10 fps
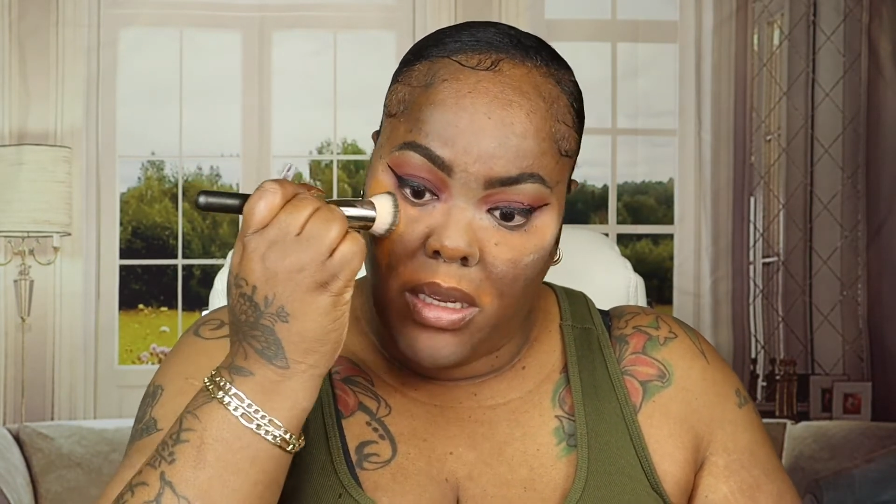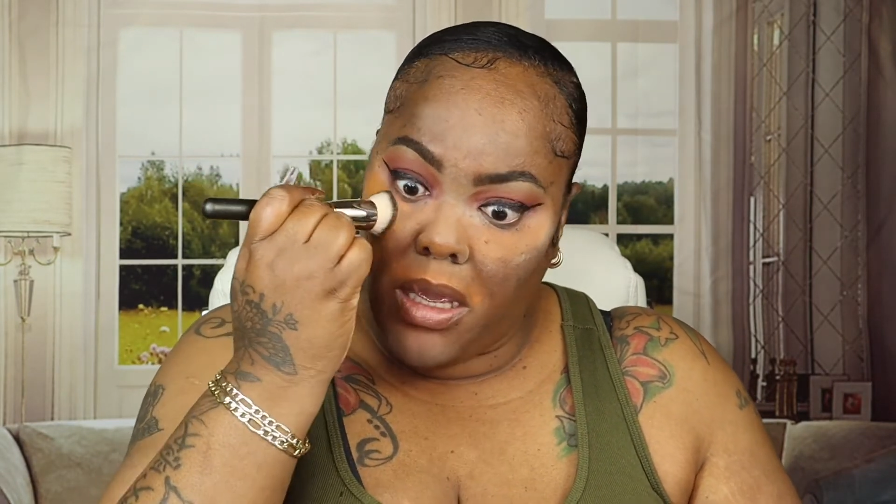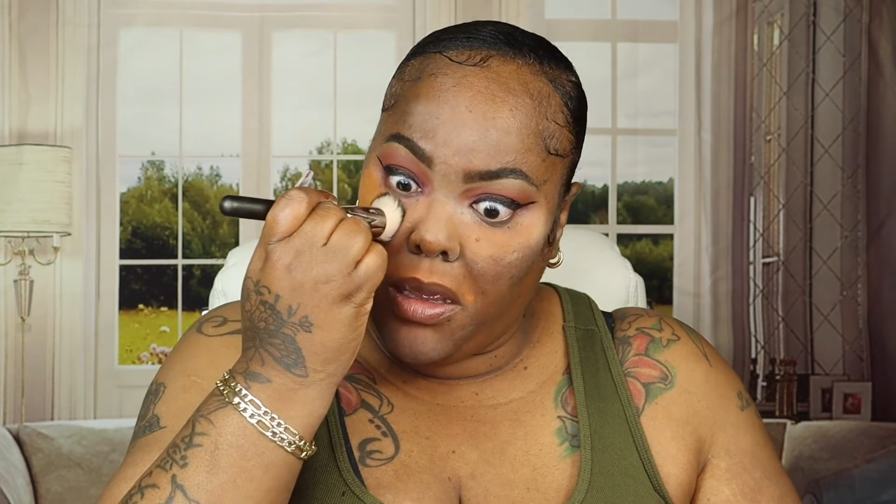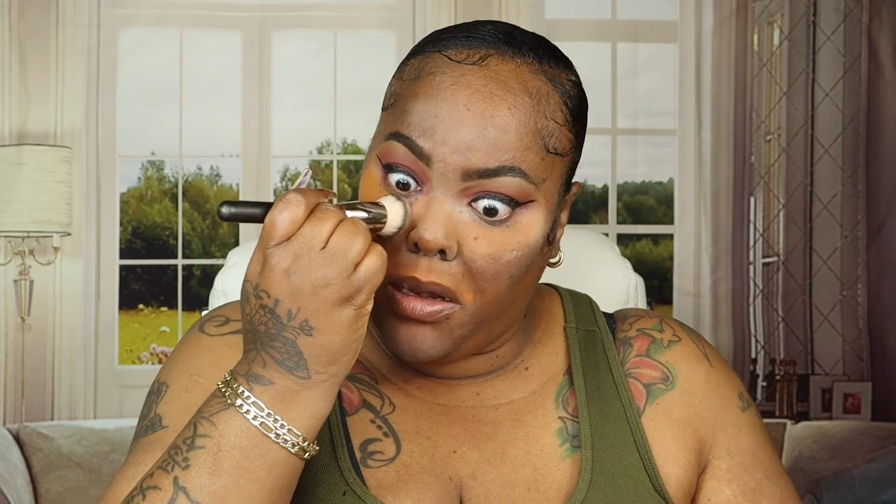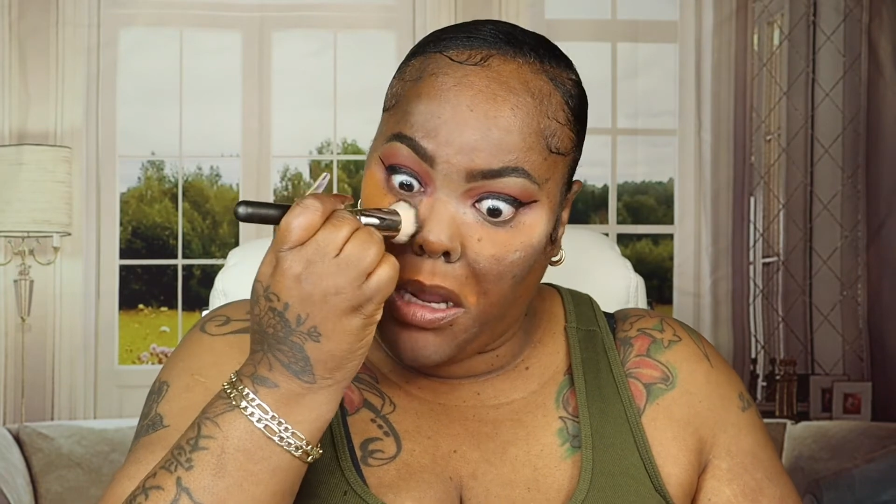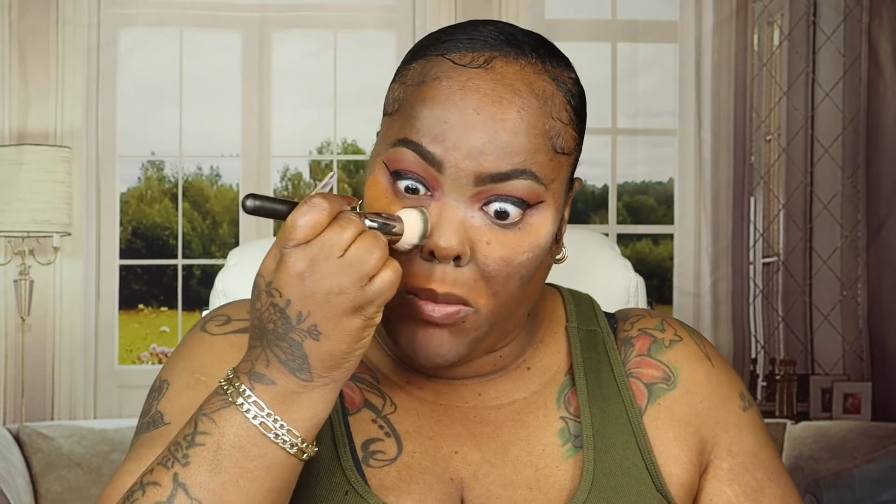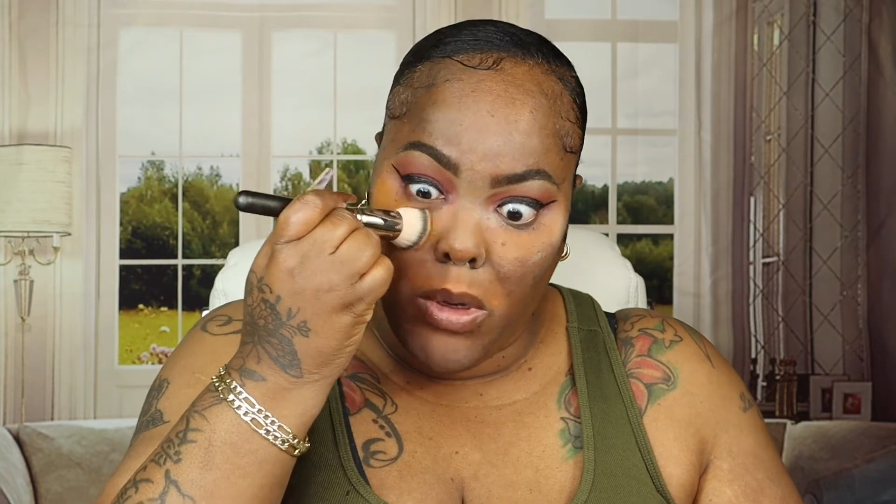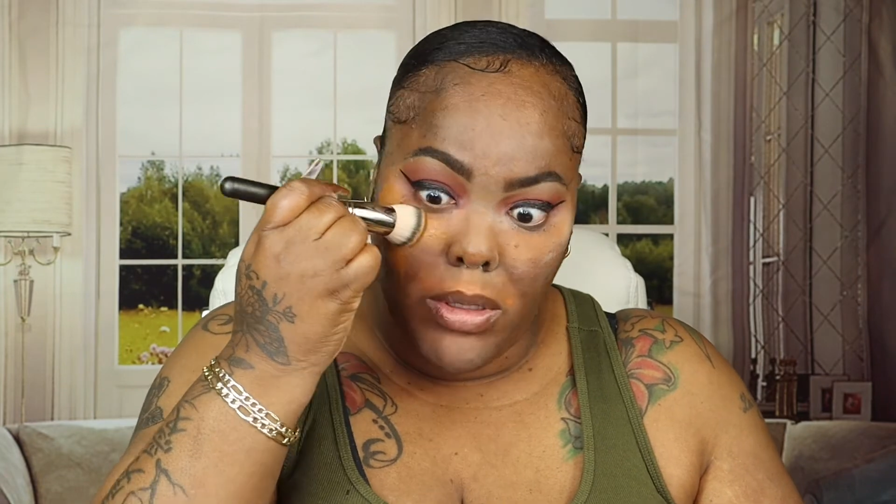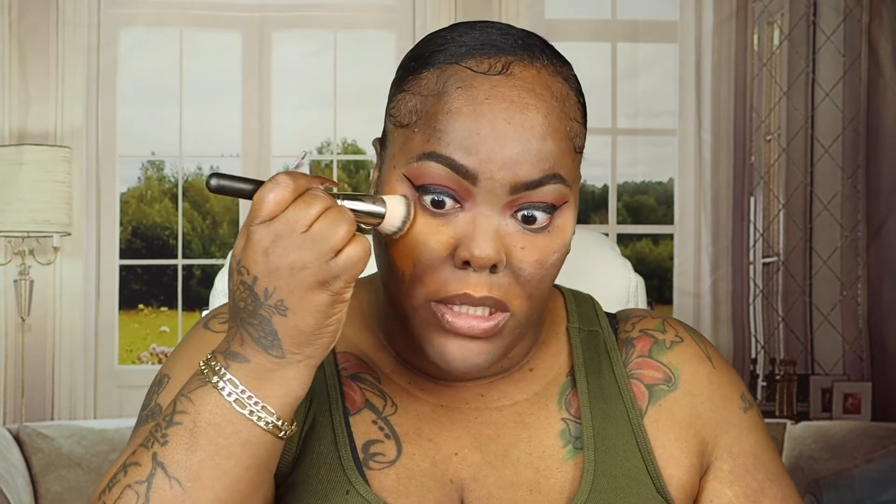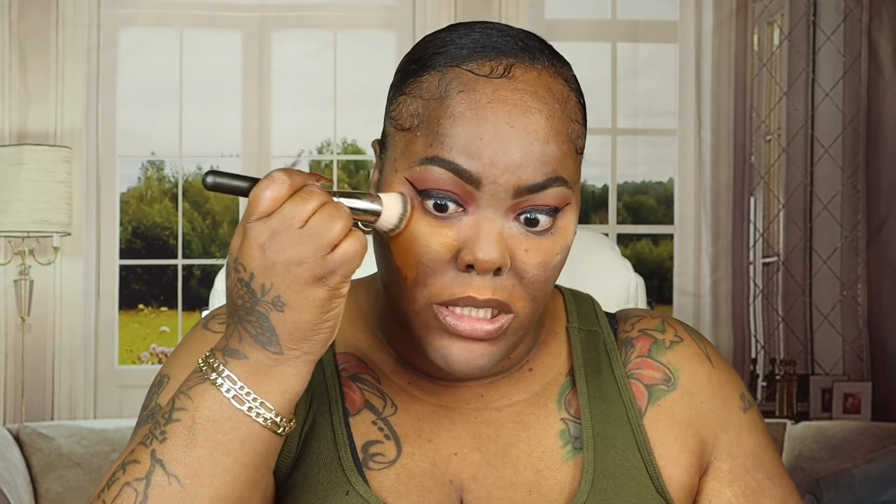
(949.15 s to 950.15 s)
And I'm
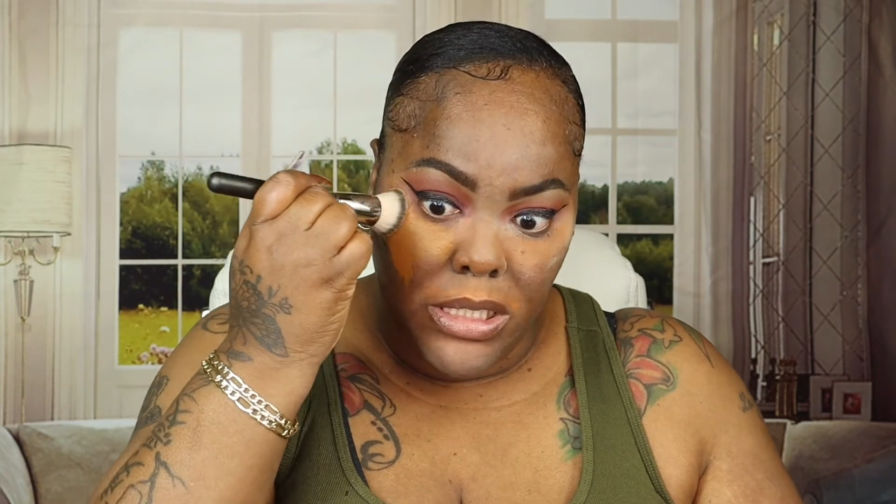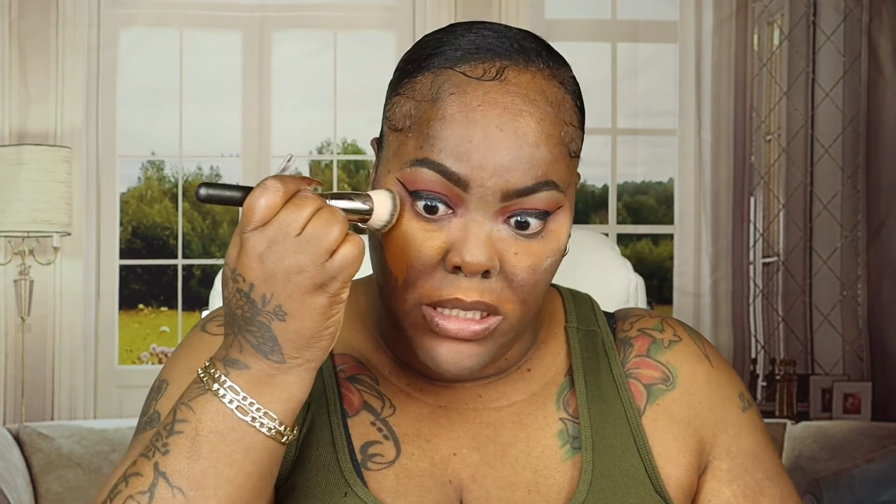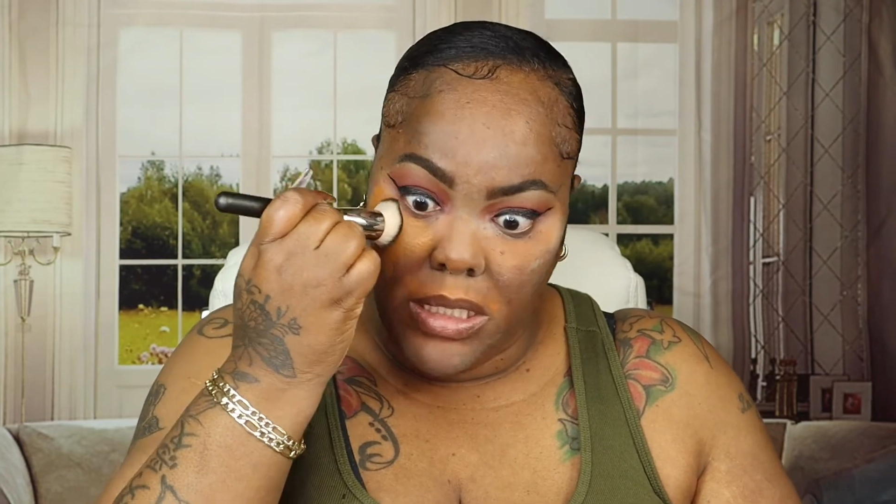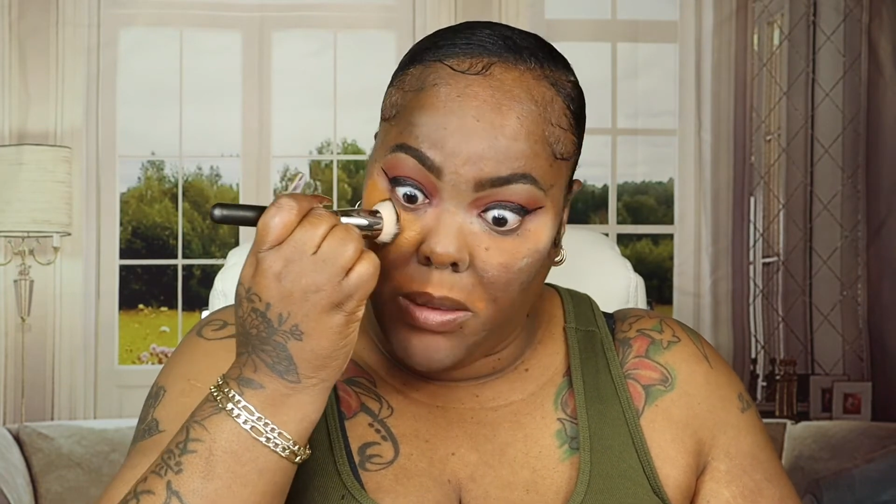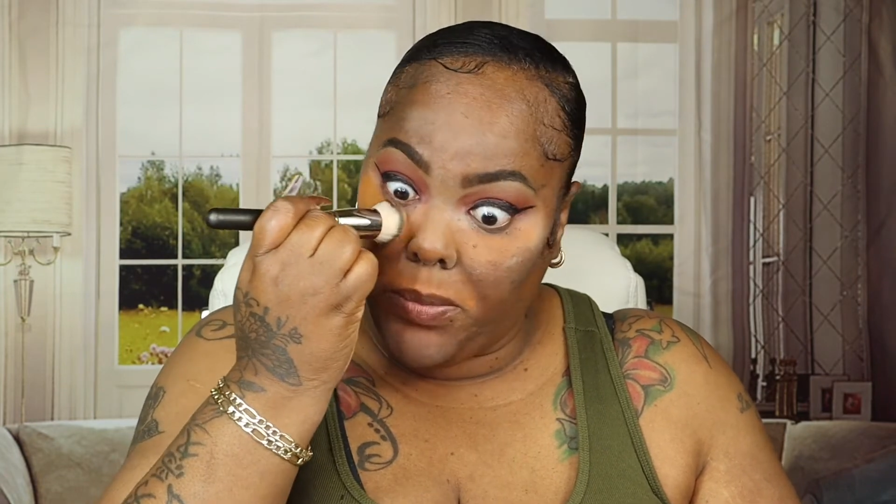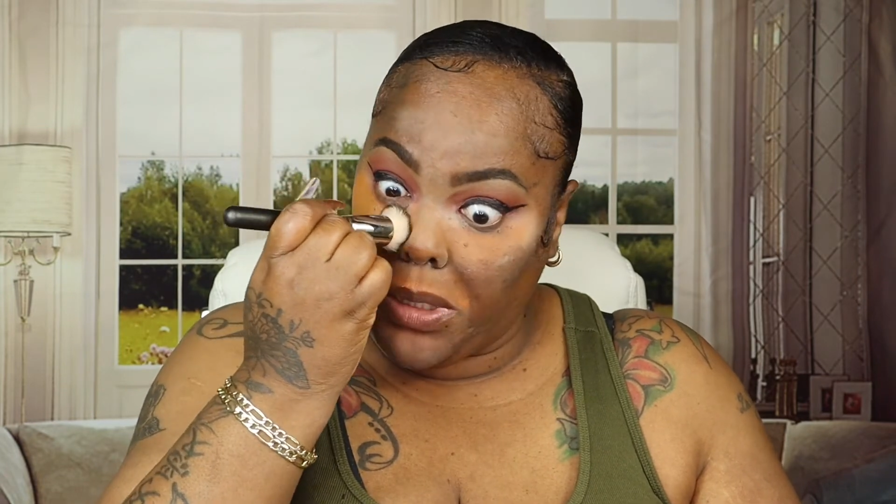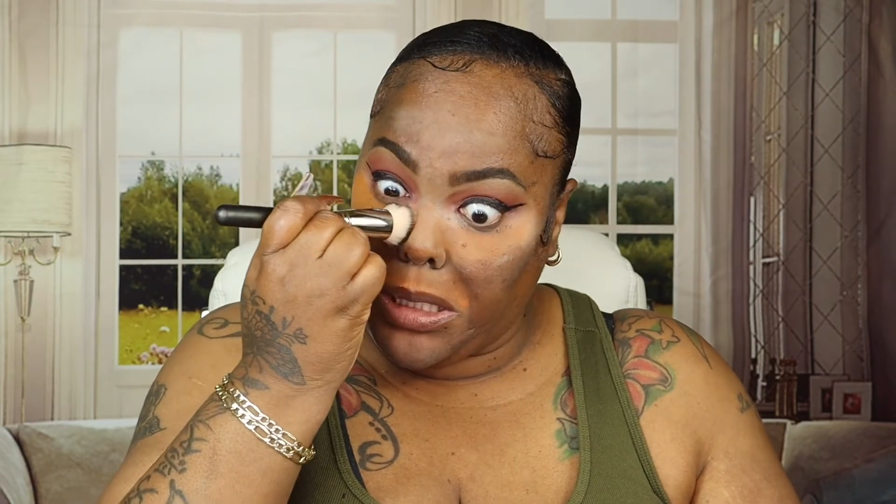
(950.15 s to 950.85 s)
going to stipple